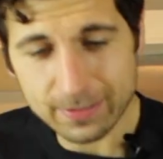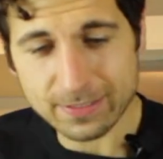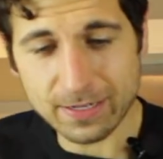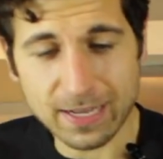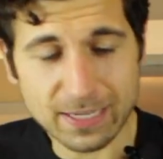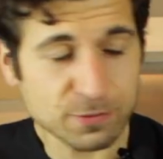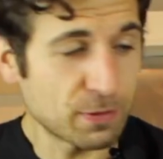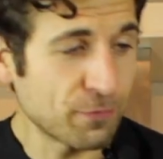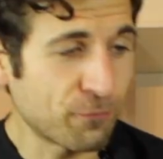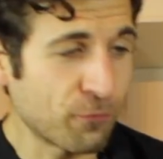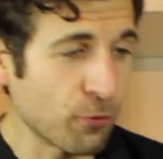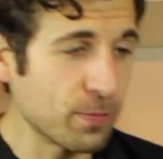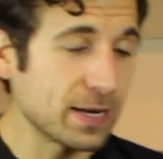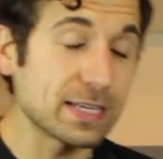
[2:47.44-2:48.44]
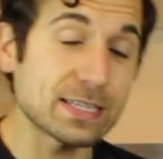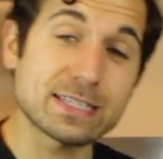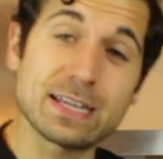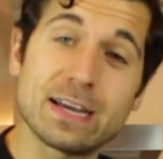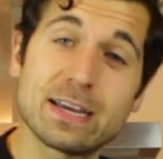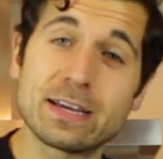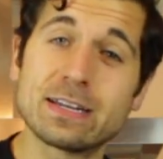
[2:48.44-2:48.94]
so that's been 4 minutes.
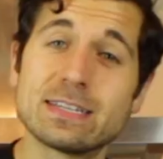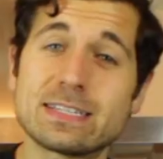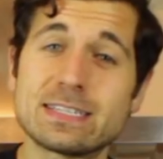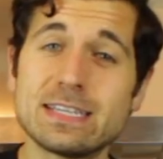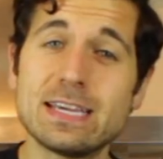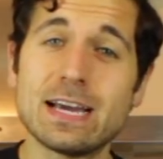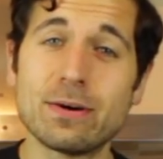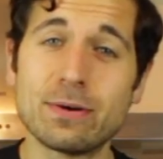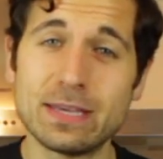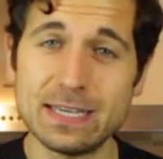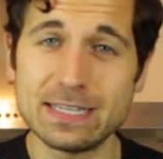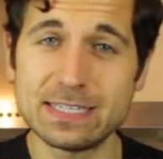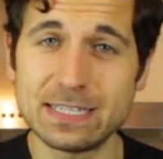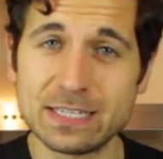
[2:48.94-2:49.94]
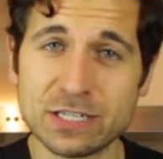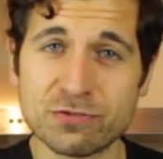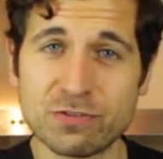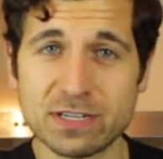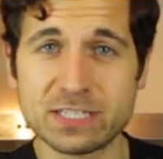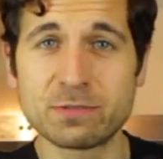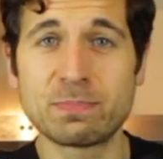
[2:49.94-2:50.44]
Now you're going to see how easy this
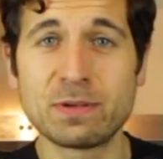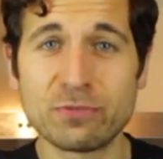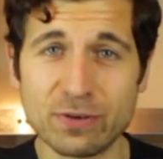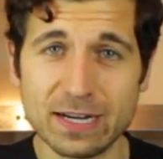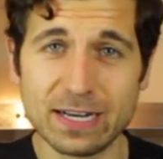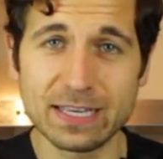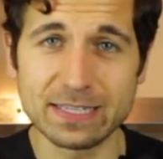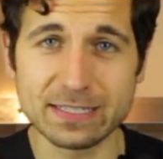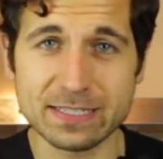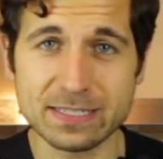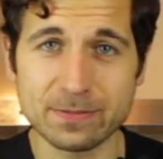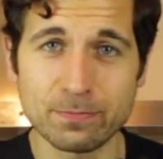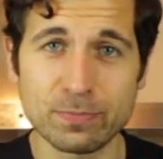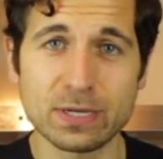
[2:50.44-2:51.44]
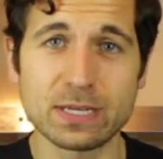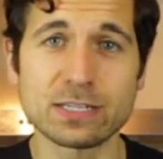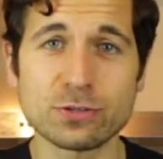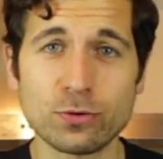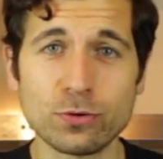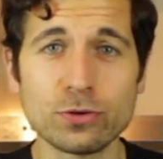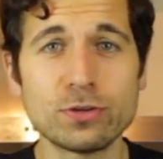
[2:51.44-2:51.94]
recipe really is. Because
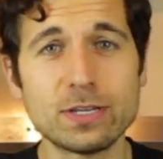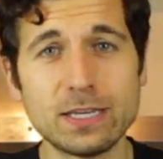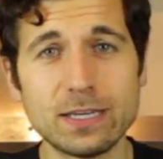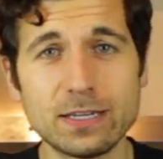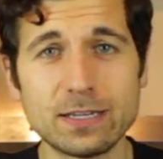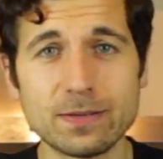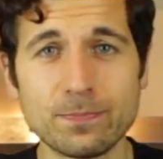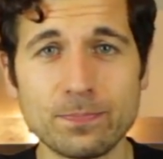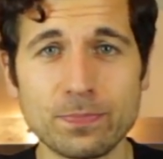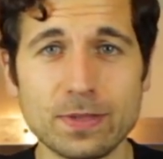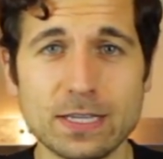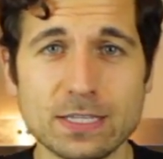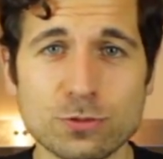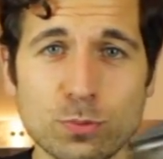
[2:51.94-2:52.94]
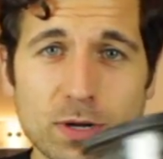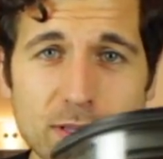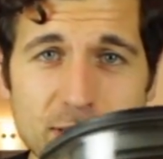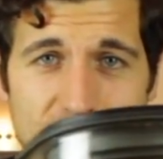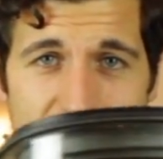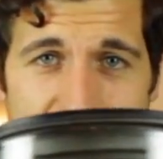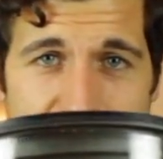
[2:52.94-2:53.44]
all you need is one
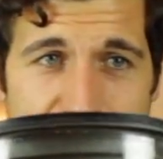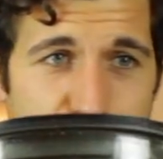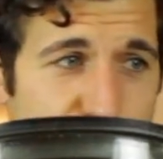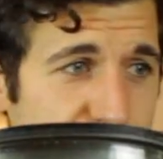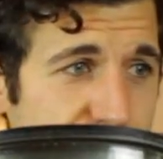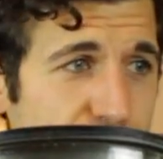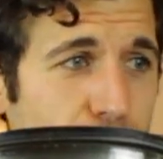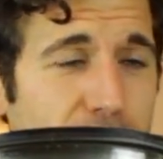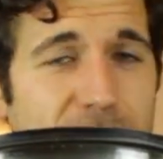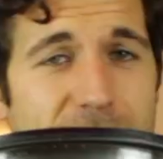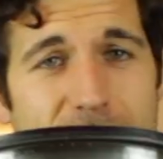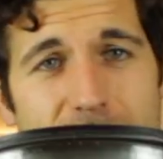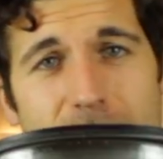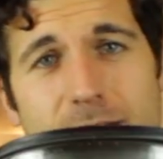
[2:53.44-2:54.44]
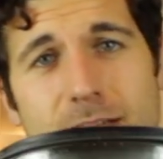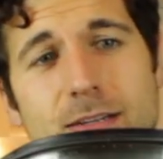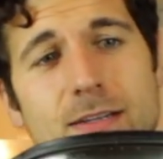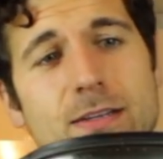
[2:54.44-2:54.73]
of these, which is a blender.